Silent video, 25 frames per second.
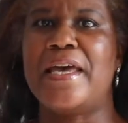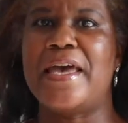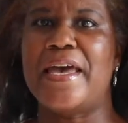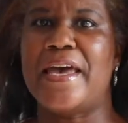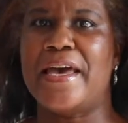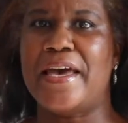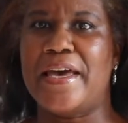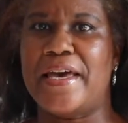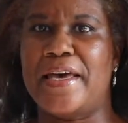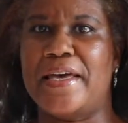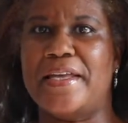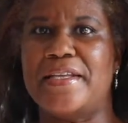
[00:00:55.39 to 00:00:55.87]

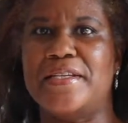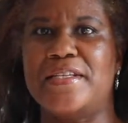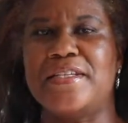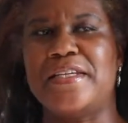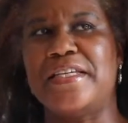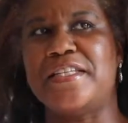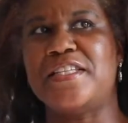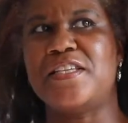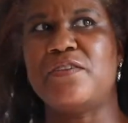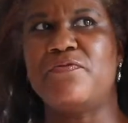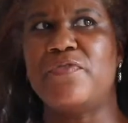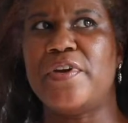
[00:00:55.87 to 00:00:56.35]

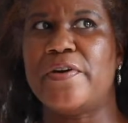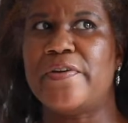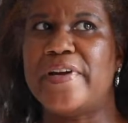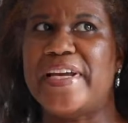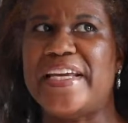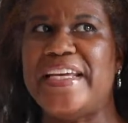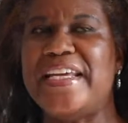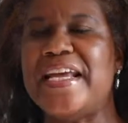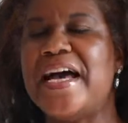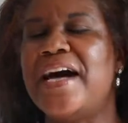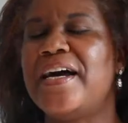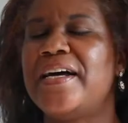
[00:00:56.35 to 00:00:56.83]
And it's a
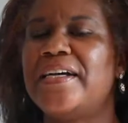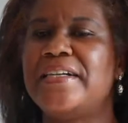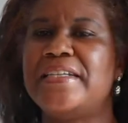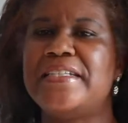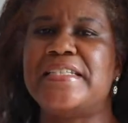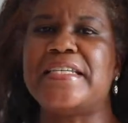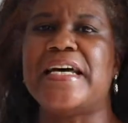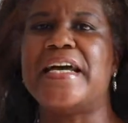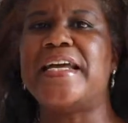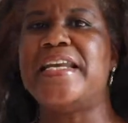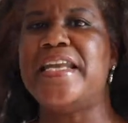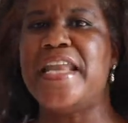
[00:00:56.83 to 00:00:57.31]
very
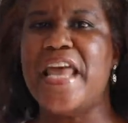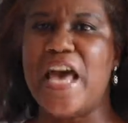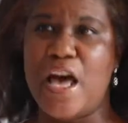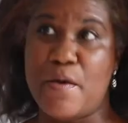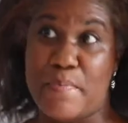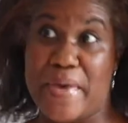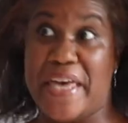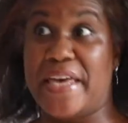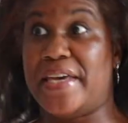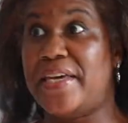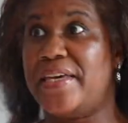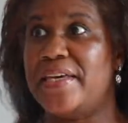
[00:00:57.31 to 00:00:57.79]
young,
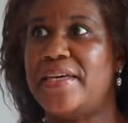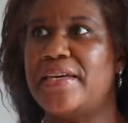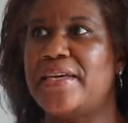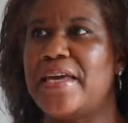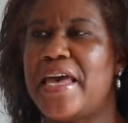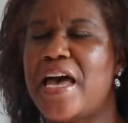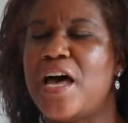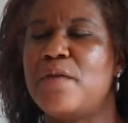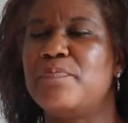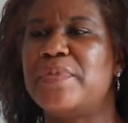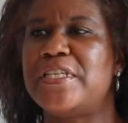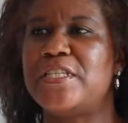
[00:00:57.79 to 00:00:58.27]
dynamic
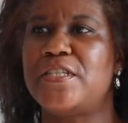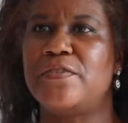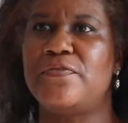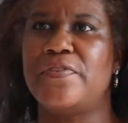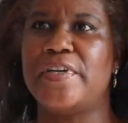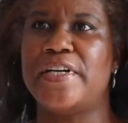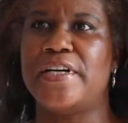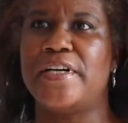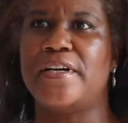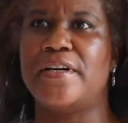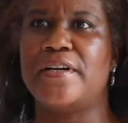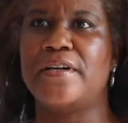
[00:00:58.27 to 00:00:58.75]

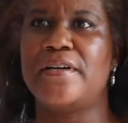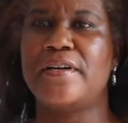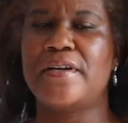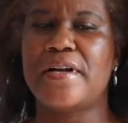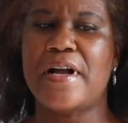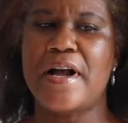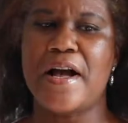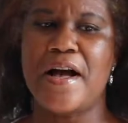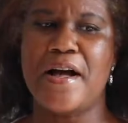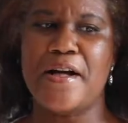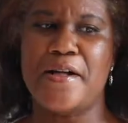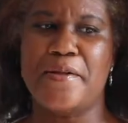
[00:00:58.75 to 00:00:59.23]
atmosphere.
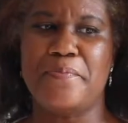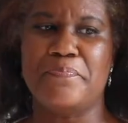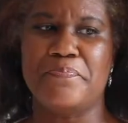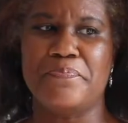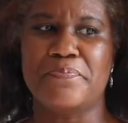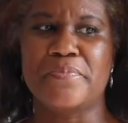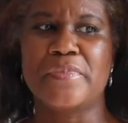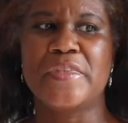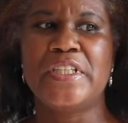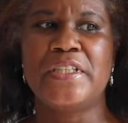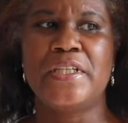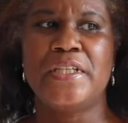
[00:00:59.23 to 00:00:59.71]

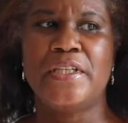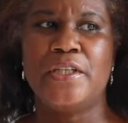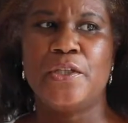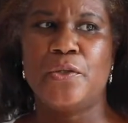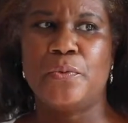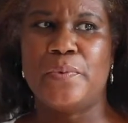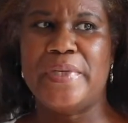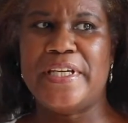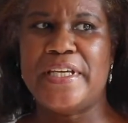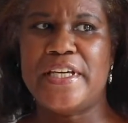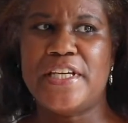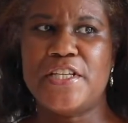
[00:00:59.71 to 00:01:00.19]
Um,
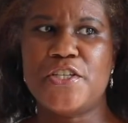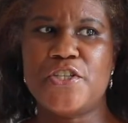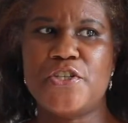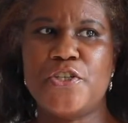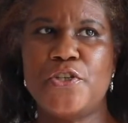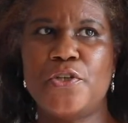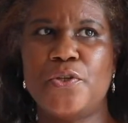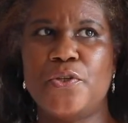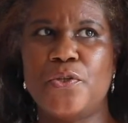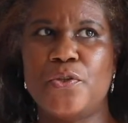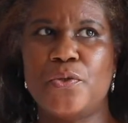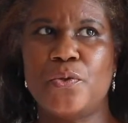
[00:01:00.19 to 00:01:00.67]
we get
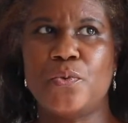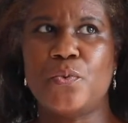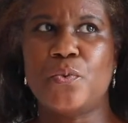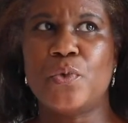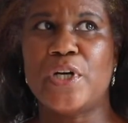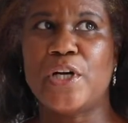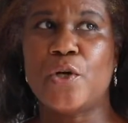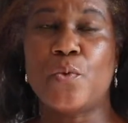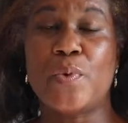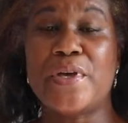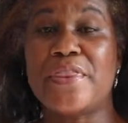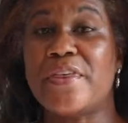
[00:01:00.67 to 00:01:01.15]
to
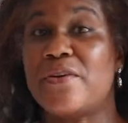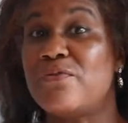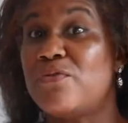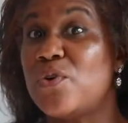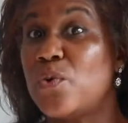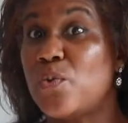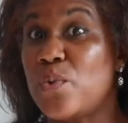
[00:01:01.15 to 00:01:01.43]
work with a